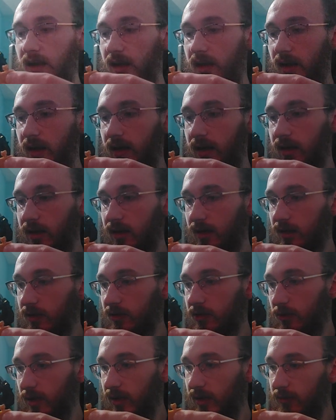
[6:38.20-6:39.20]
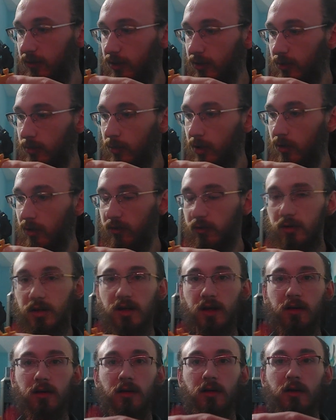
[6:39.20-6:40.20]
and do I have another Model 3?
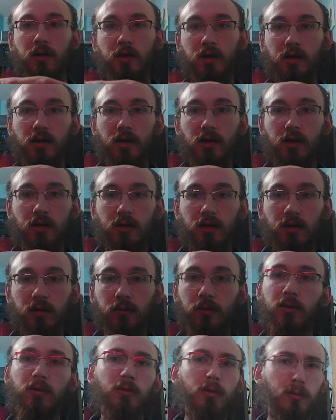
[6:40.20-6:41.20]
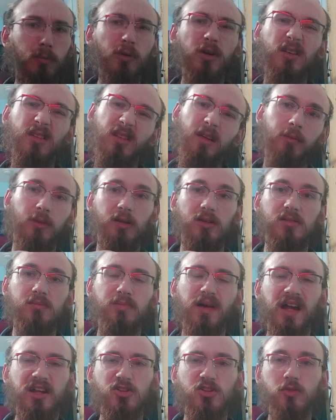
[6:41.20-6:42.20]
Yeah. We were printing them in
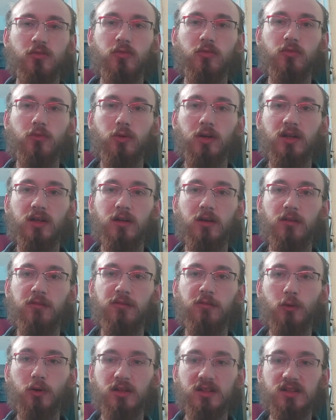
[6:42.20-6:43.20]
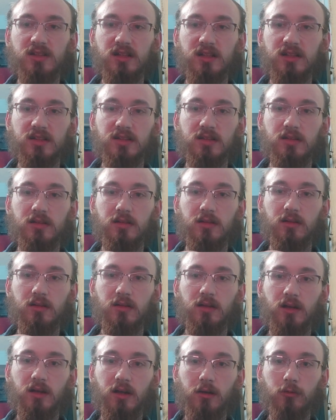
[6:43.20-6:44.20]
batches of 4 to 6.
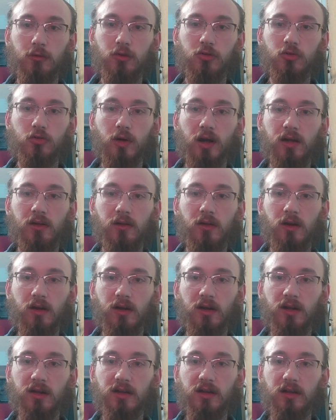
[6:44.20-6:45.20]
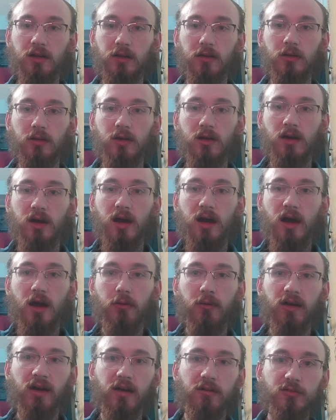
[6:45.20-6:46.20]
And I were to try to lock it in here, I
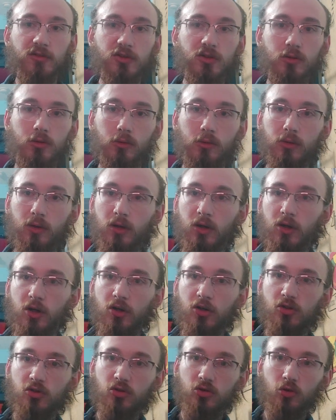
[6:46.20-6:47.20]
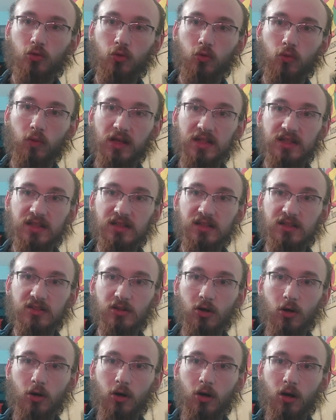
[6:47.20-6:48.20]
would have to twist it
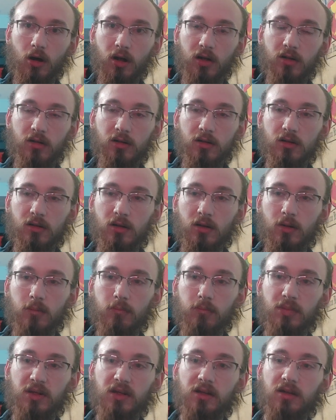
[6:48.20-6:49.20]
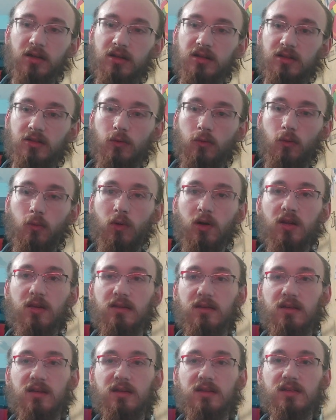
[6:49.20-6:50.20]
on because one of
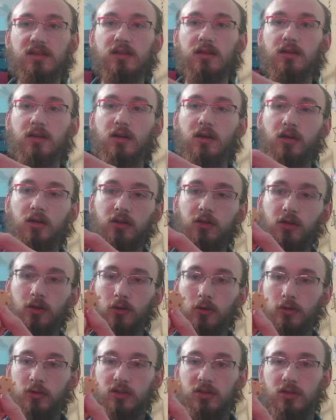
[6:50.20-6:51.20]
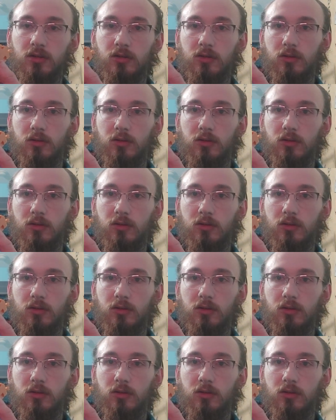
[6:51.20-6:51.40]
these goes